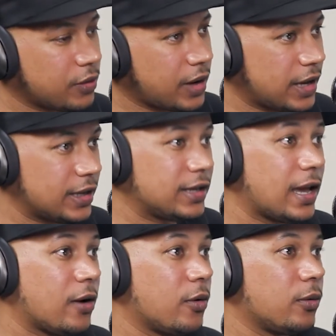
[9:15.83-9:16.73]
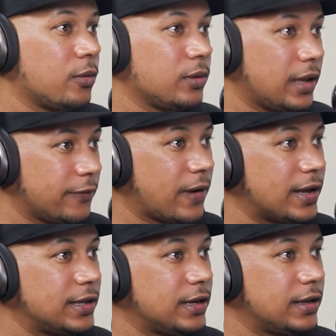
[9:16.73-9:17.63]
And then that whole If I
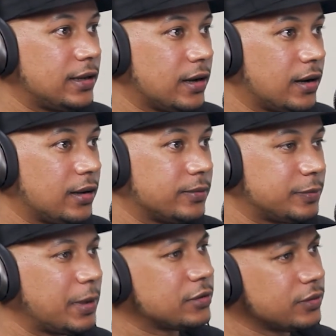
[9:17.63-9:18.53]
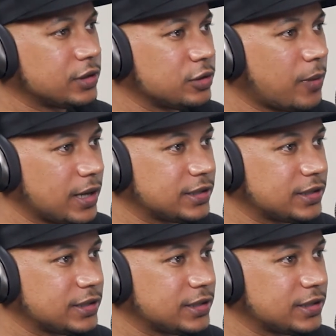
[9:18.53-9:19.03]
Did It special, did you watch that?